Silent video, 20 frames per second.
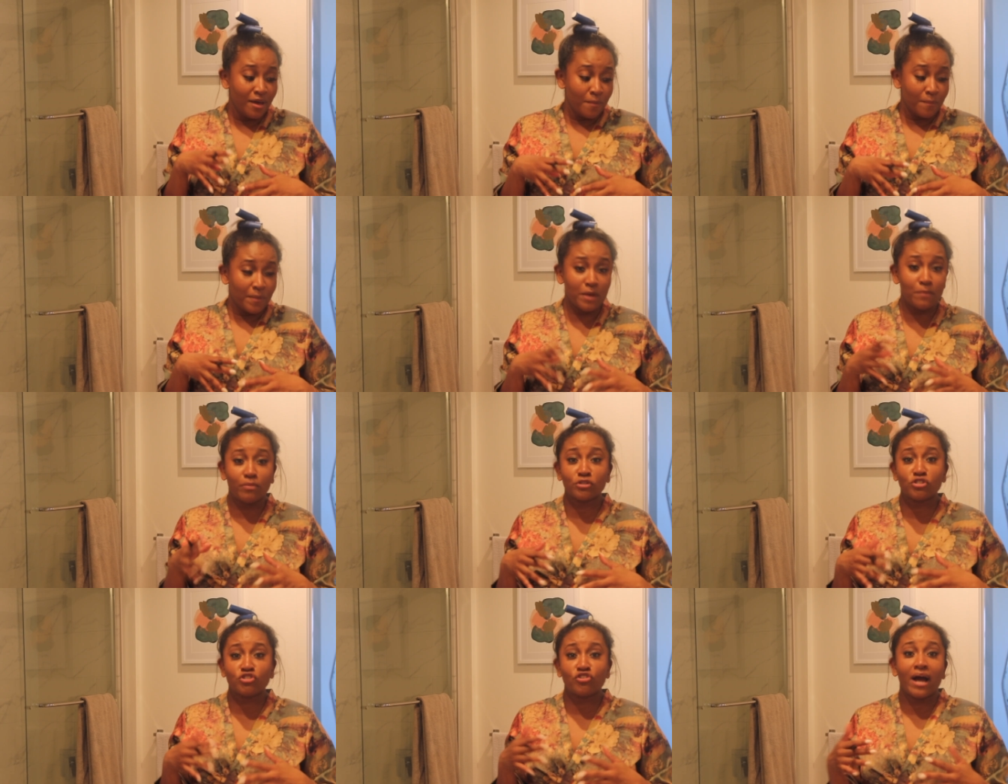
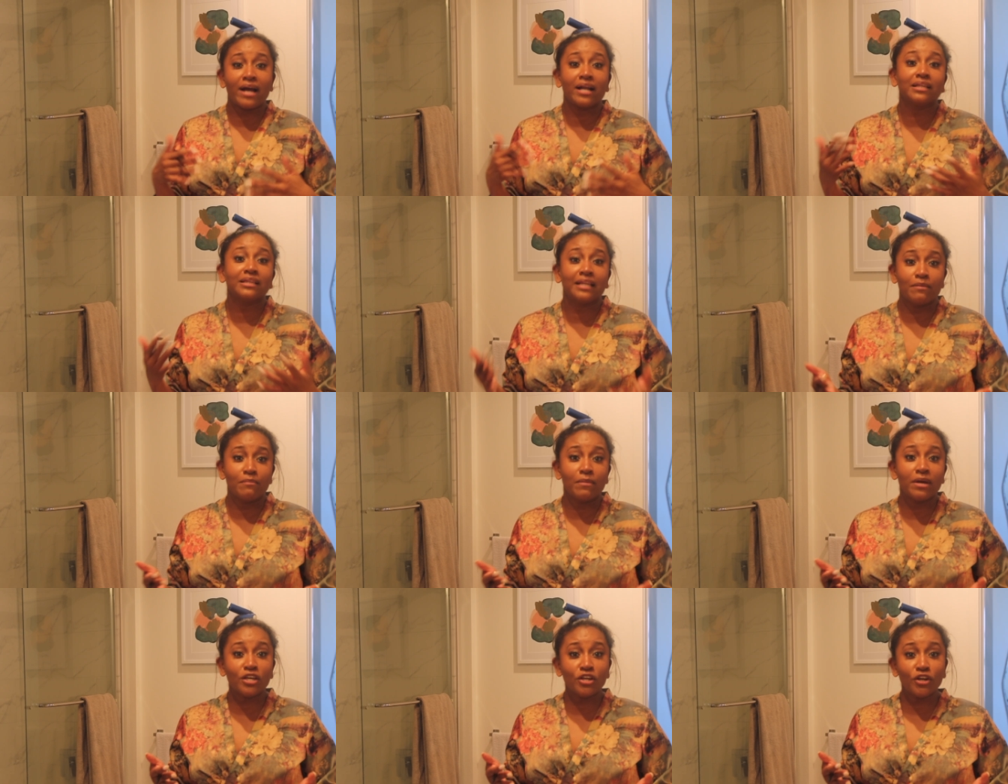people try to
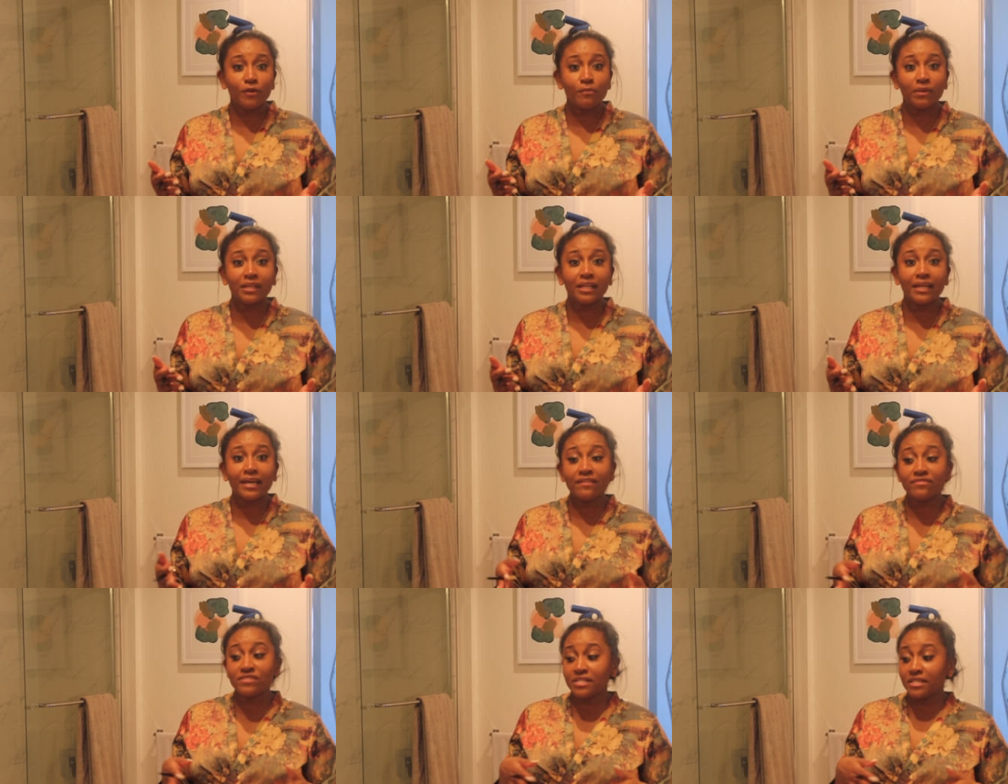limit your
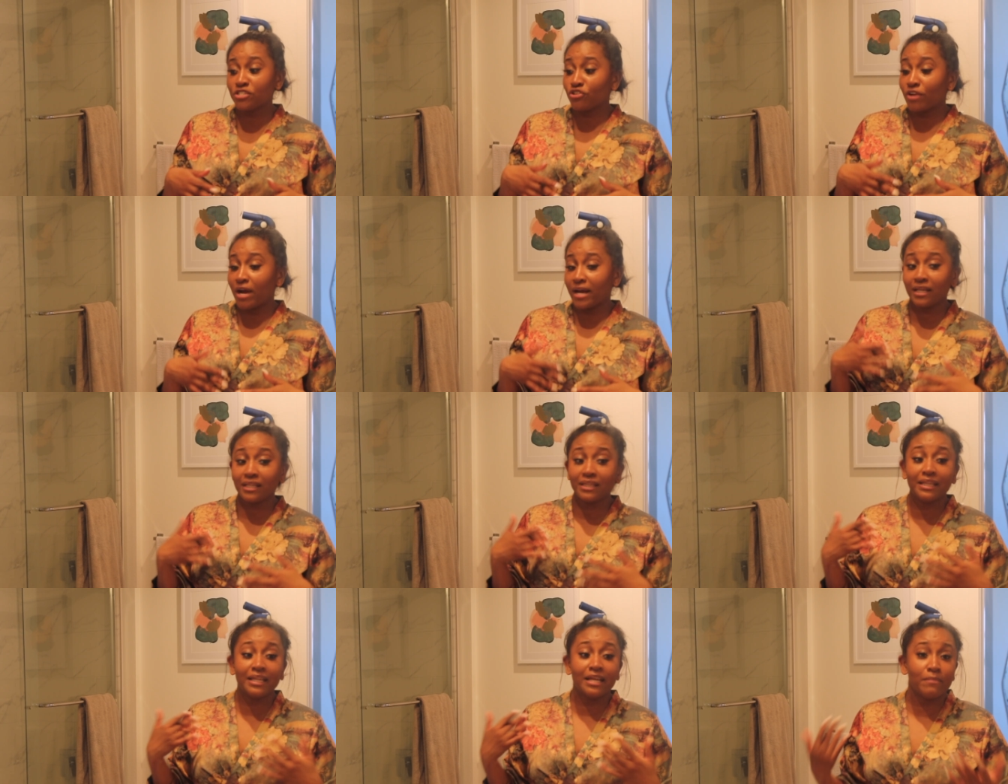beliefs and try
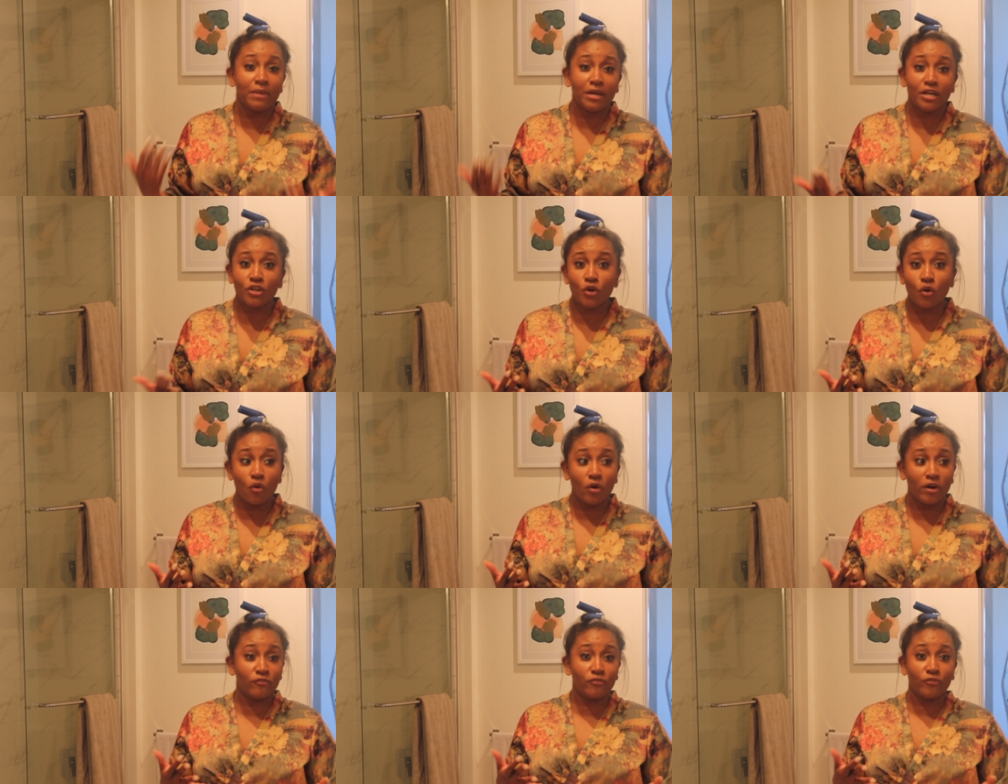to limit
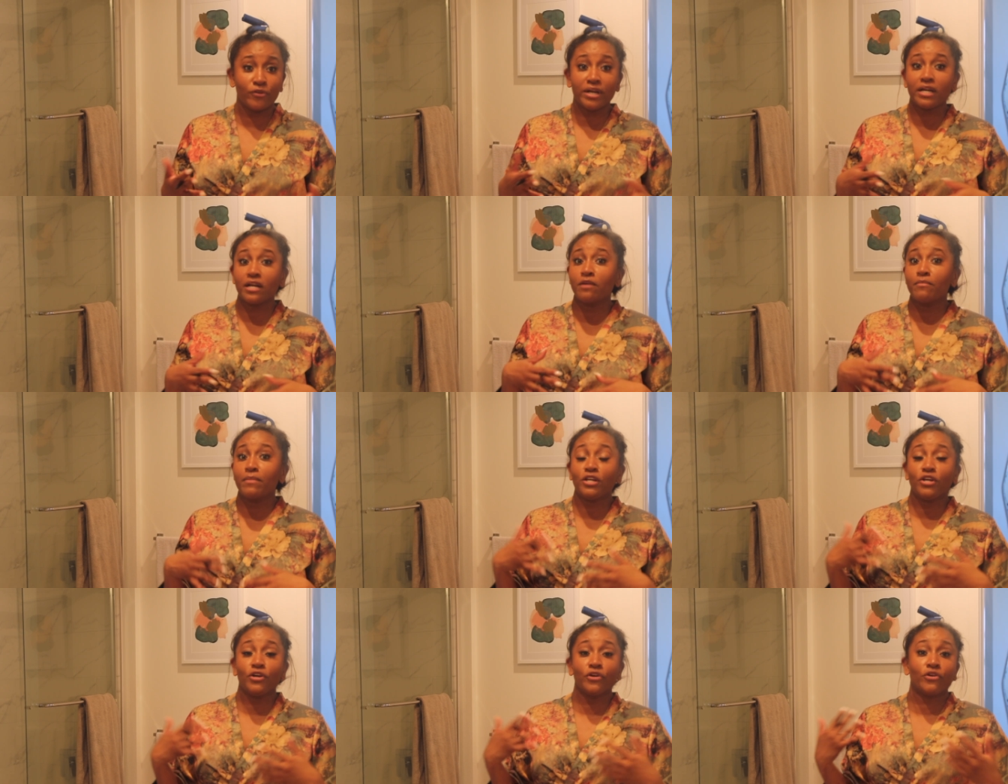your freedom
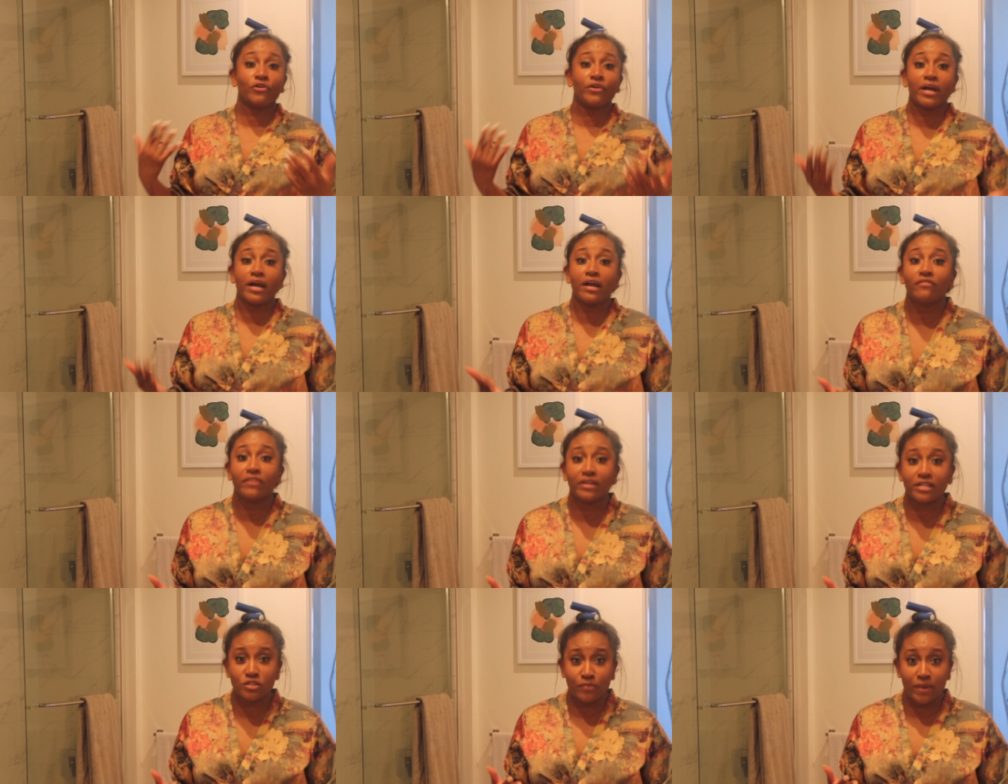and your
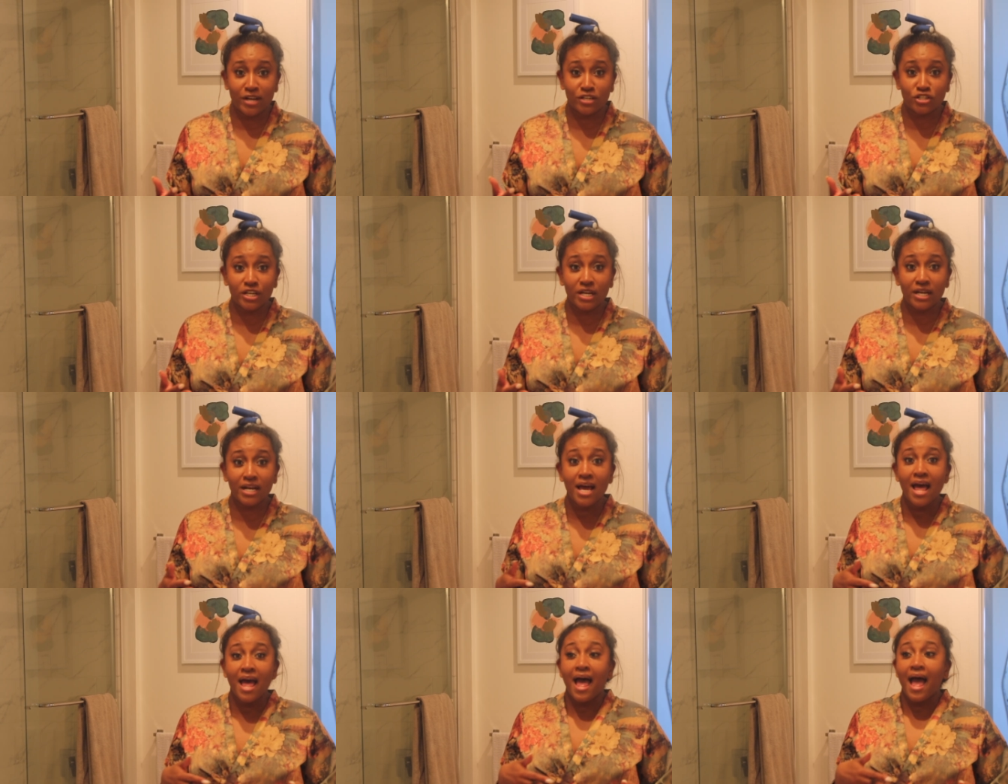creative
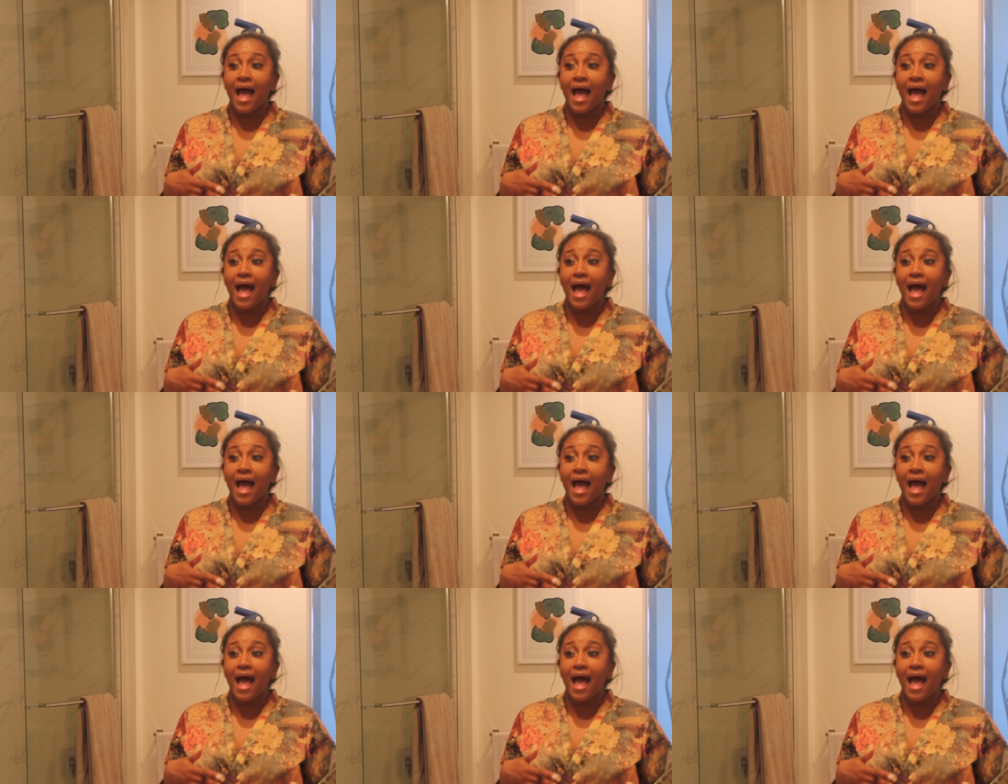expression.